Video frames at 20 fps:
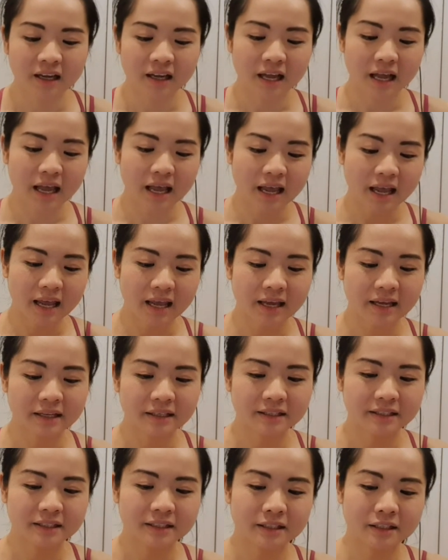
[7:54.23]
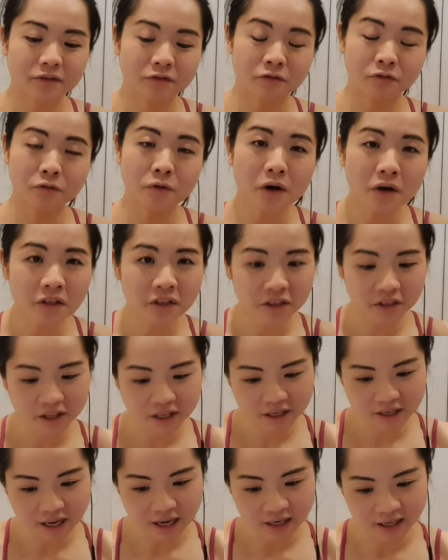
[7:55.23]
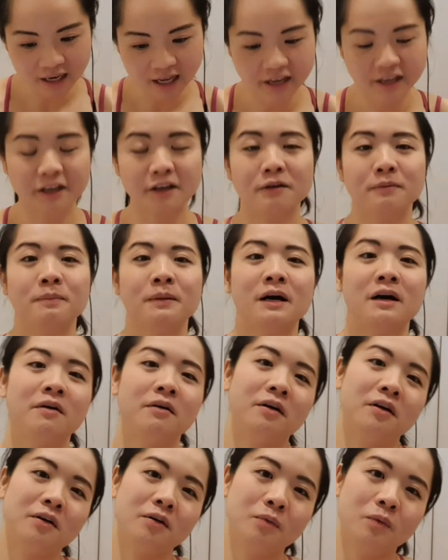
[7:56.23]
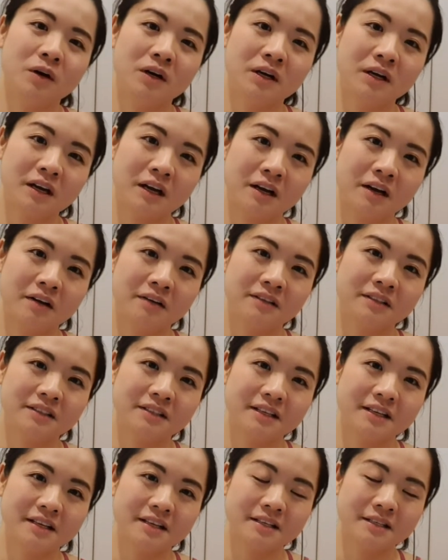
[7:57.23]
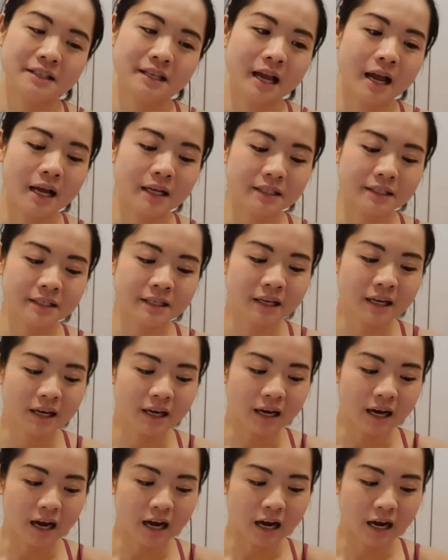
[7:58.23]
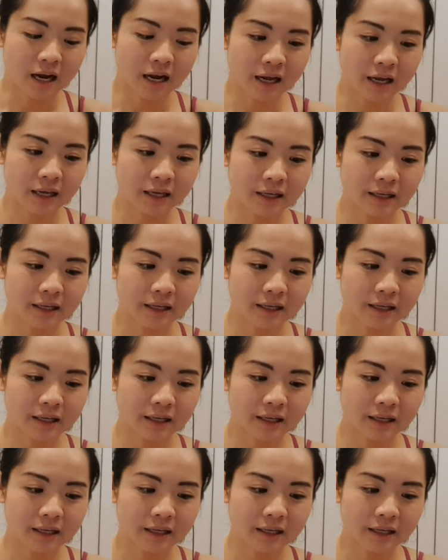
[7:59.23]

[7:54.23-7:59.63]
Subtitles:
And the fourth thing I like about her workouts is that I